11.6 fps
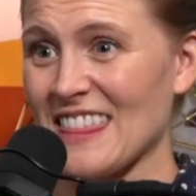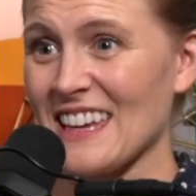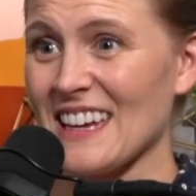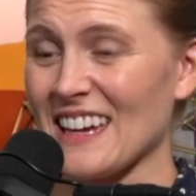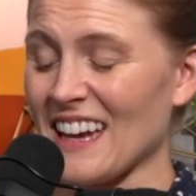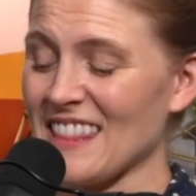I
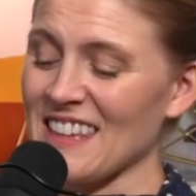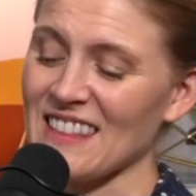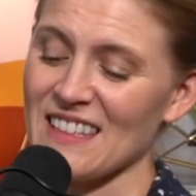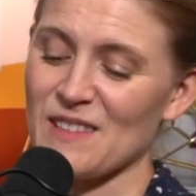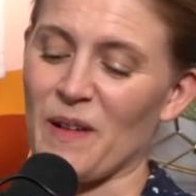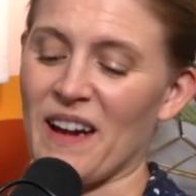think
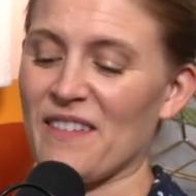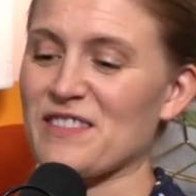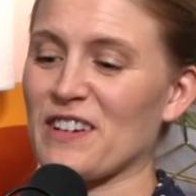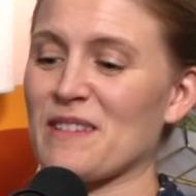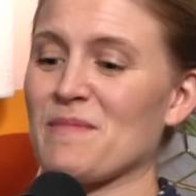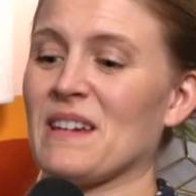that's why I've
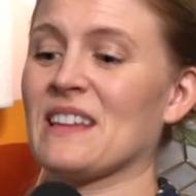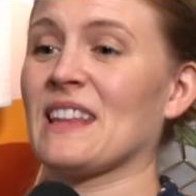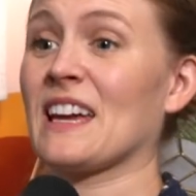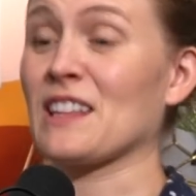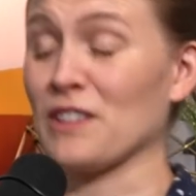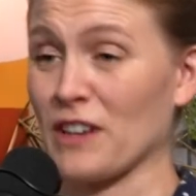started being
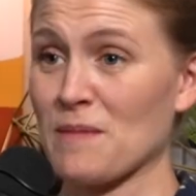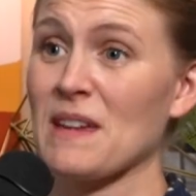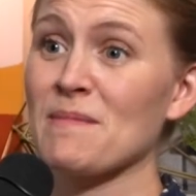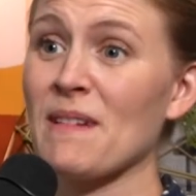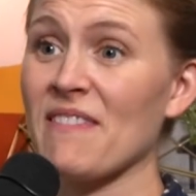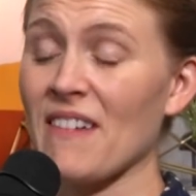like, look at
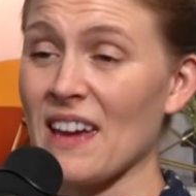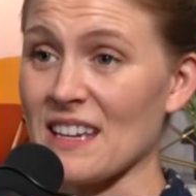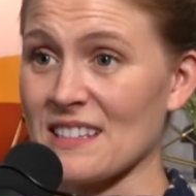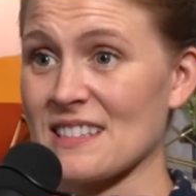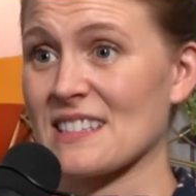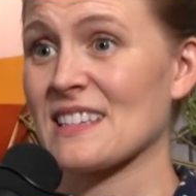me in my
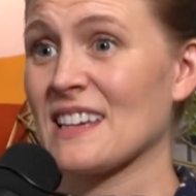face,